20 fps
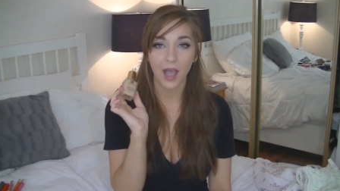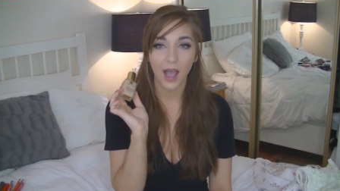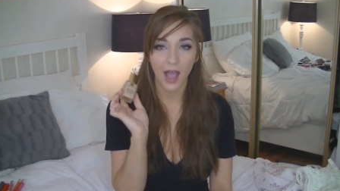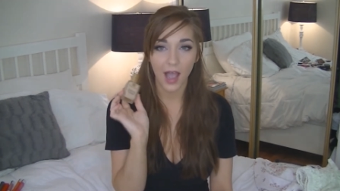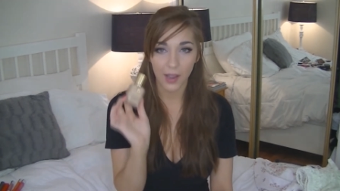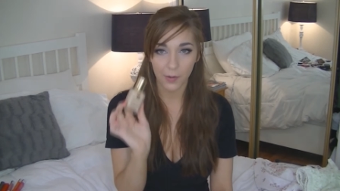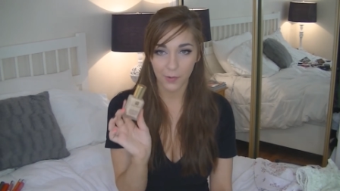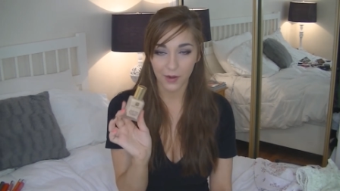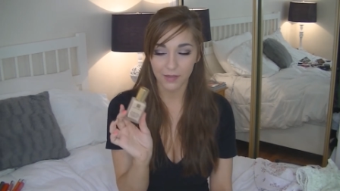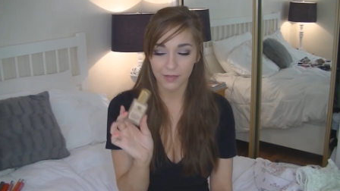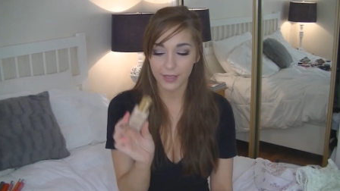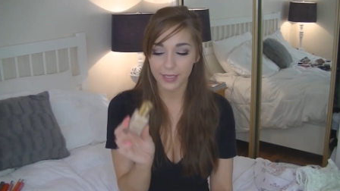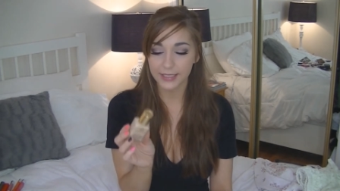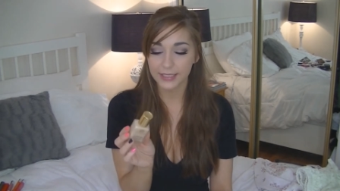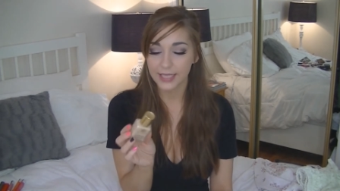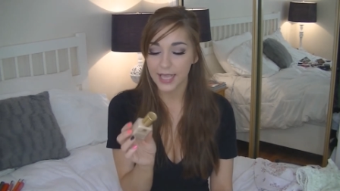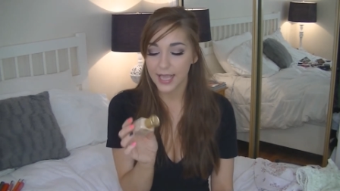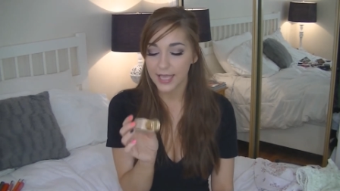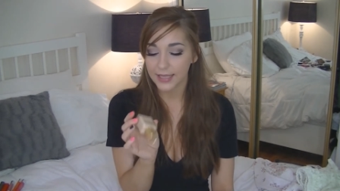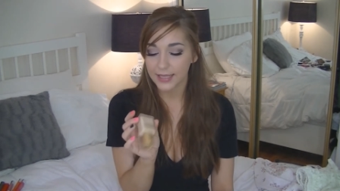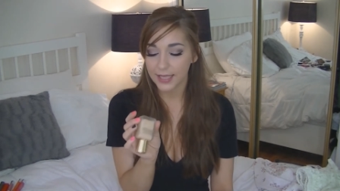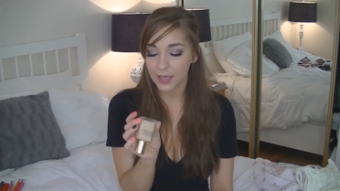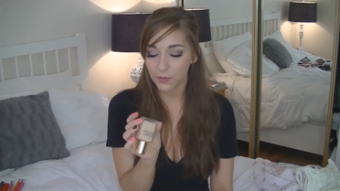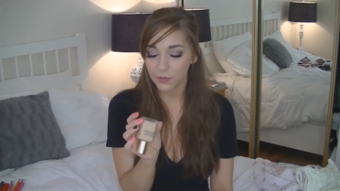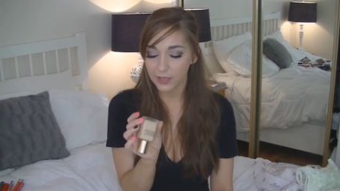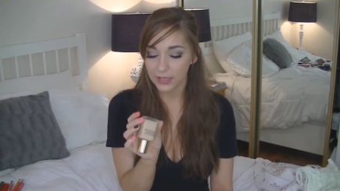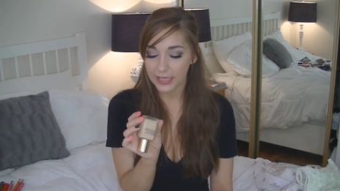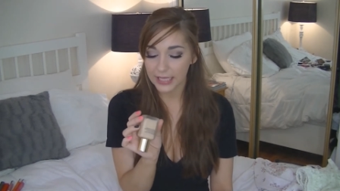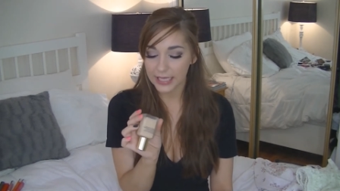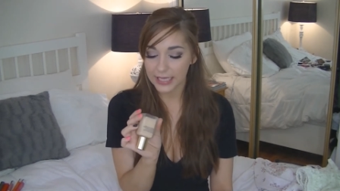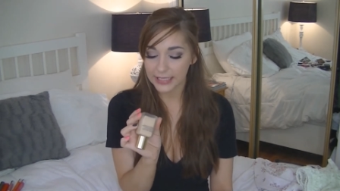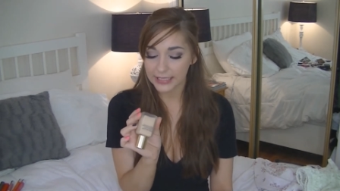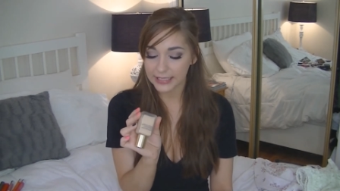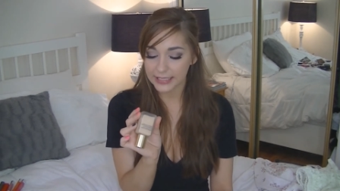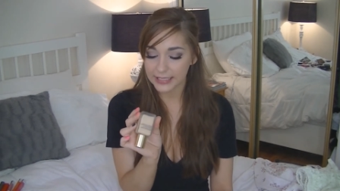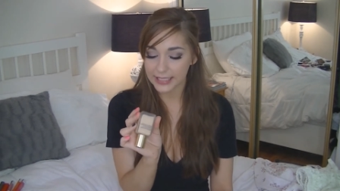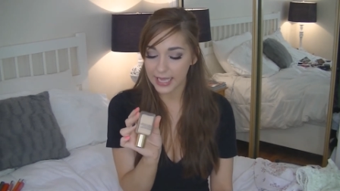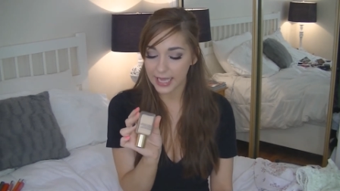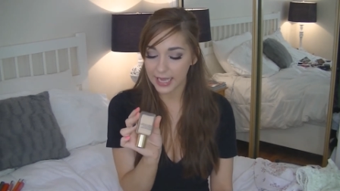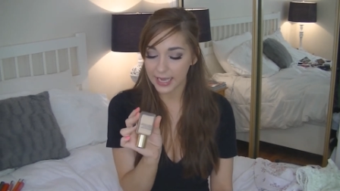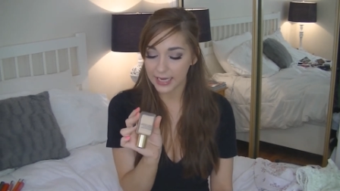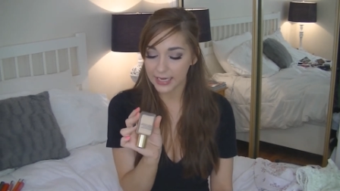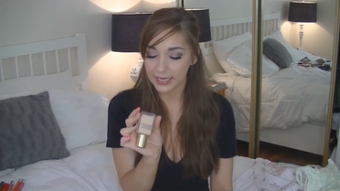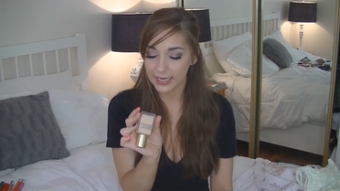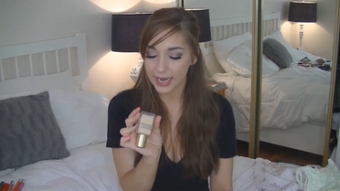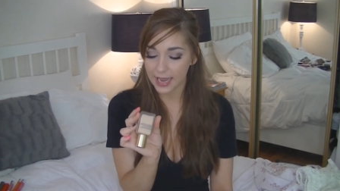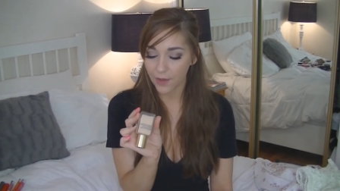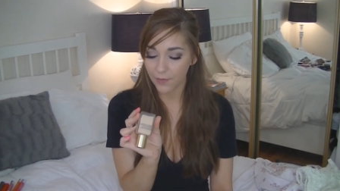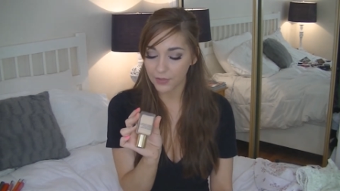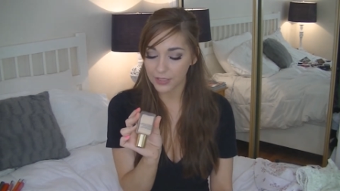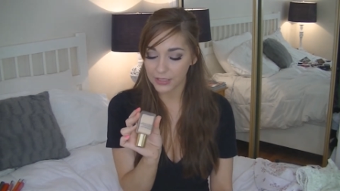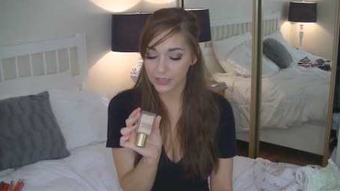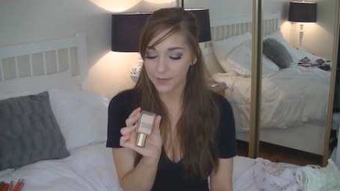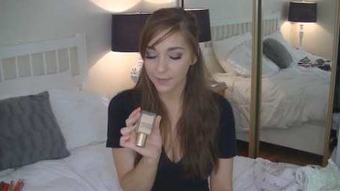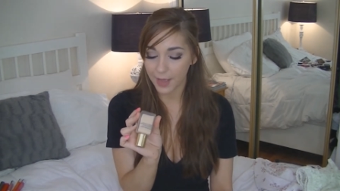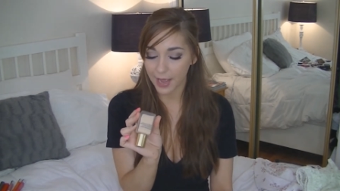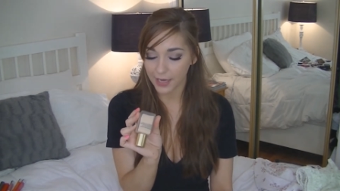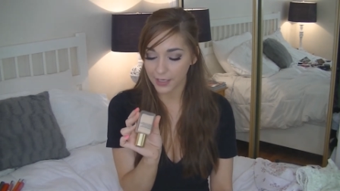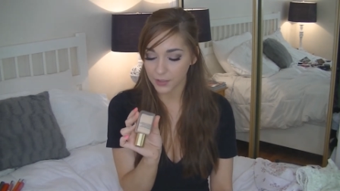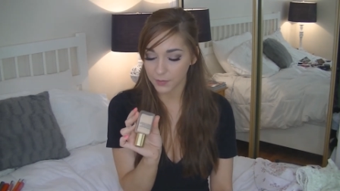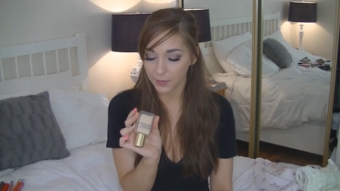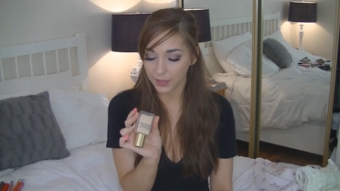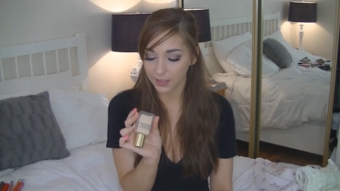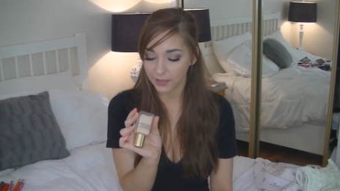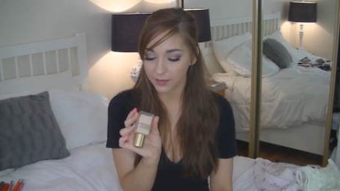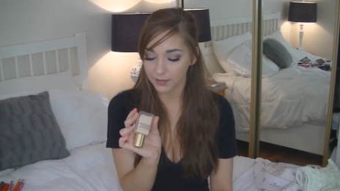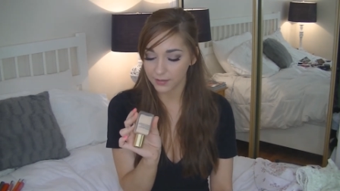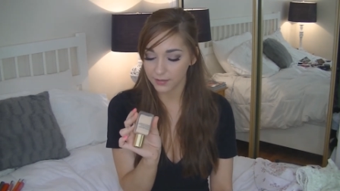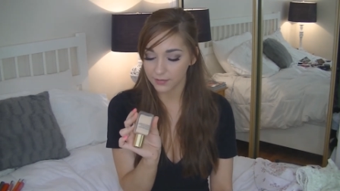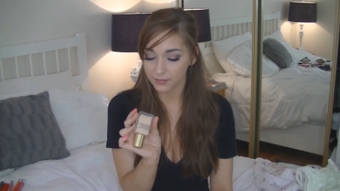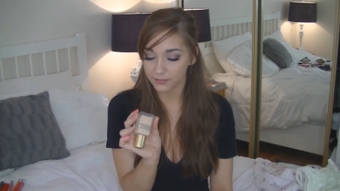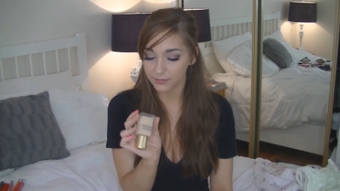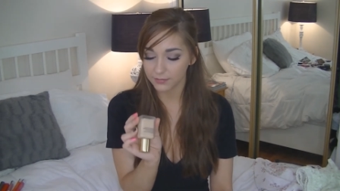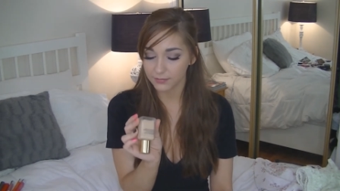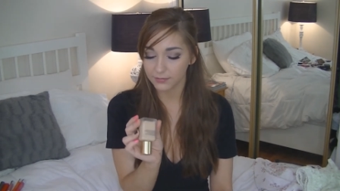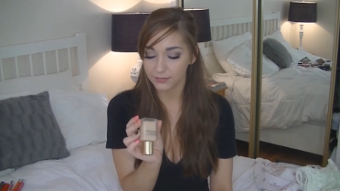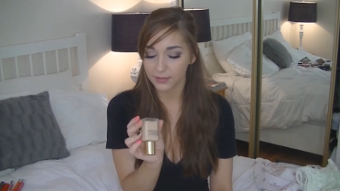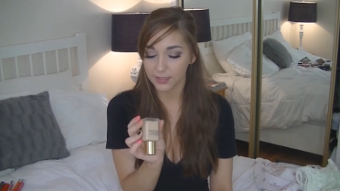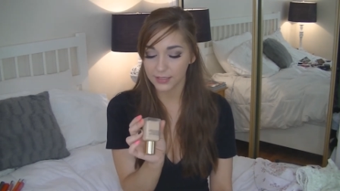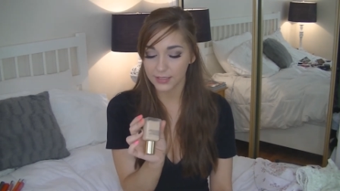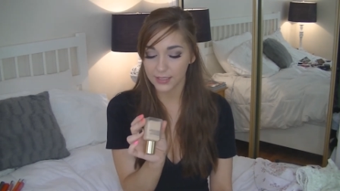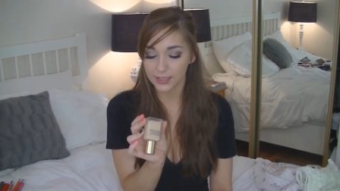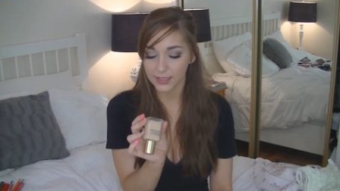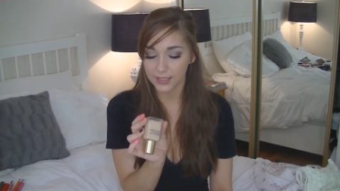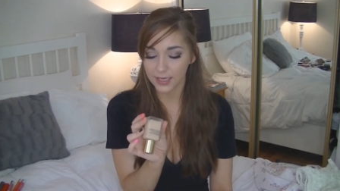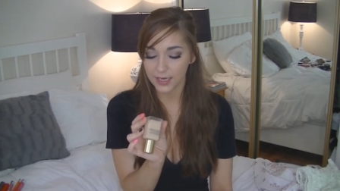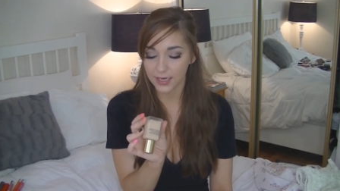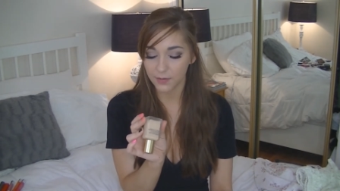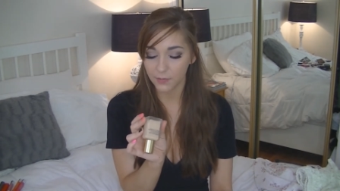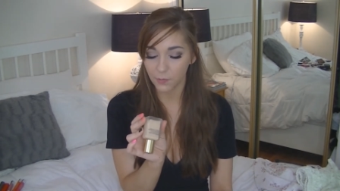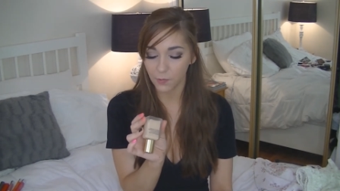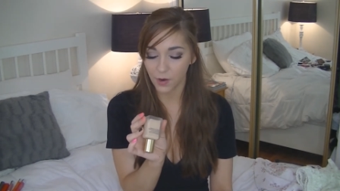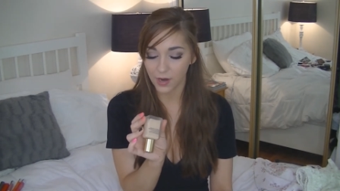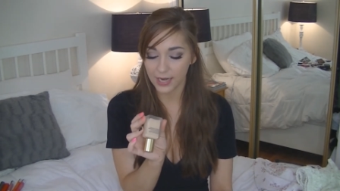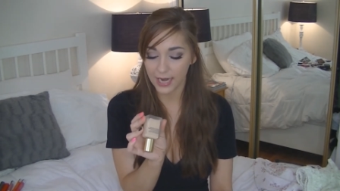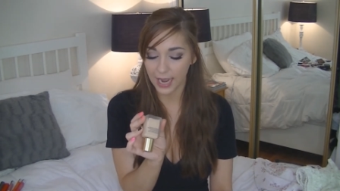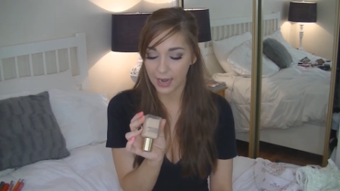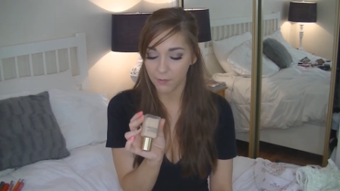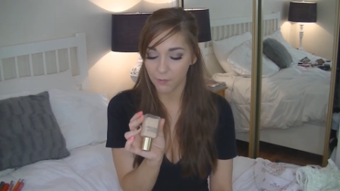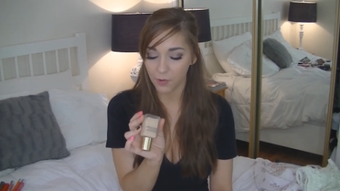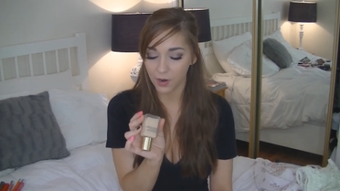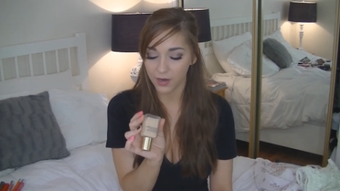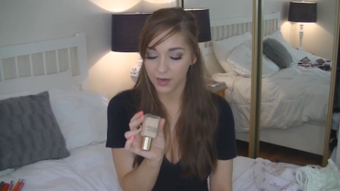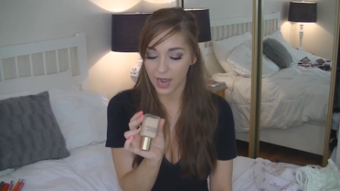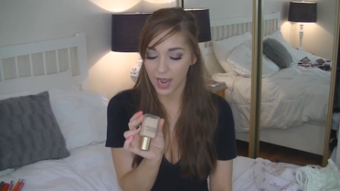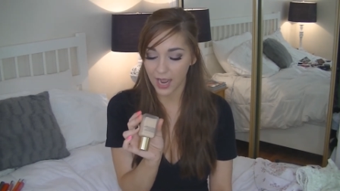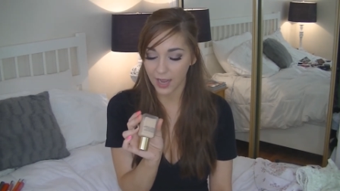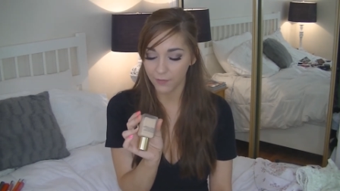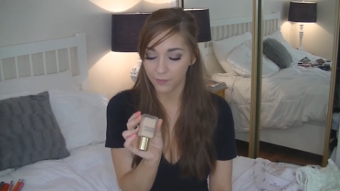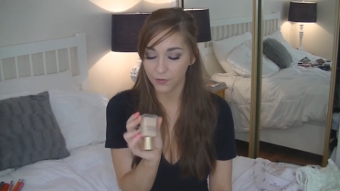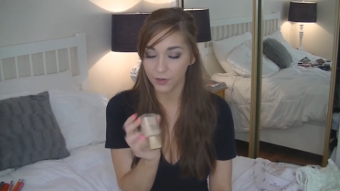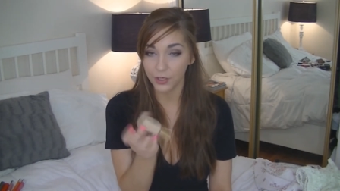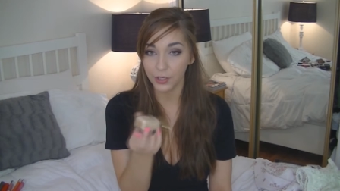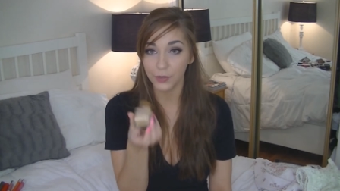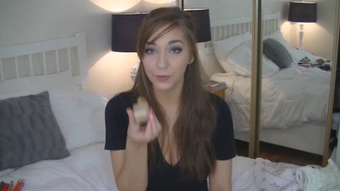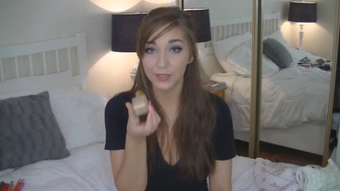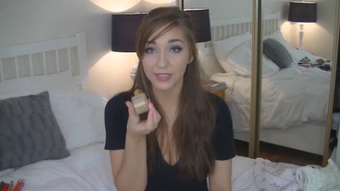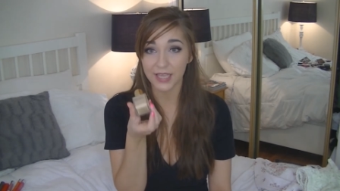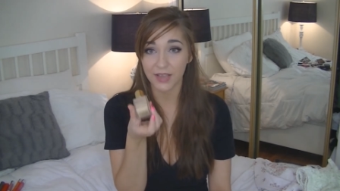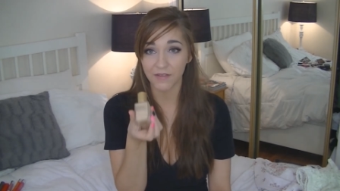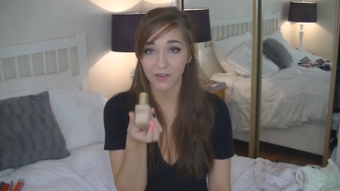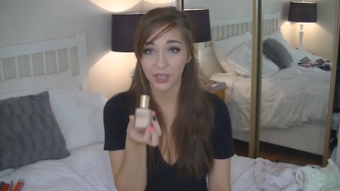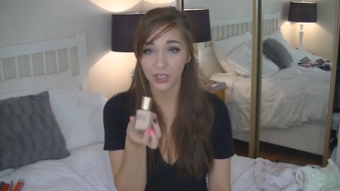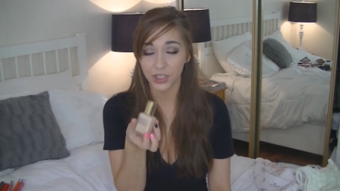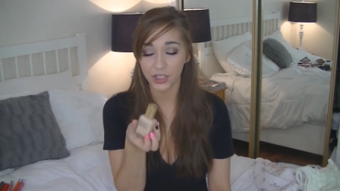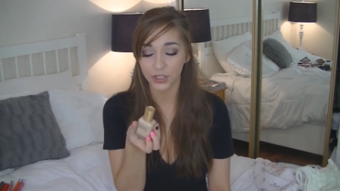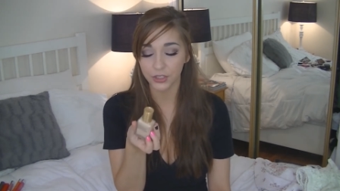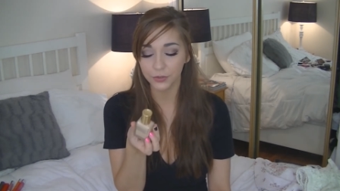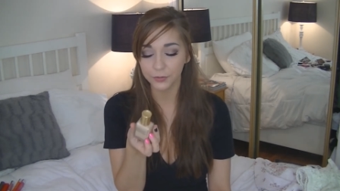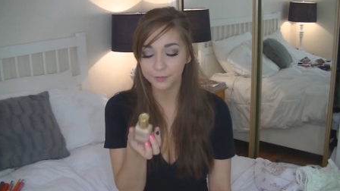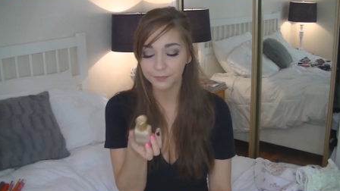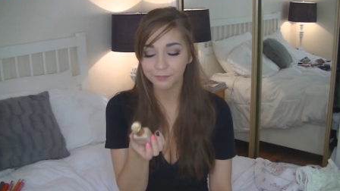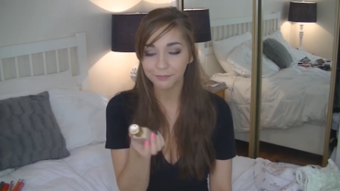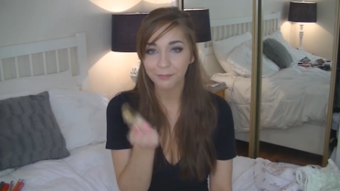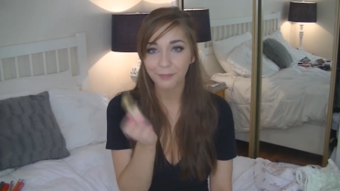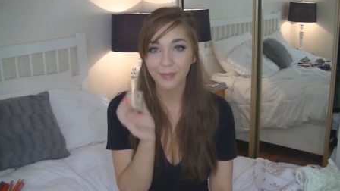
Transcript: I wear this. The only thing is that now it doesn't match me because it's in 1N1 Ivory Nude 72,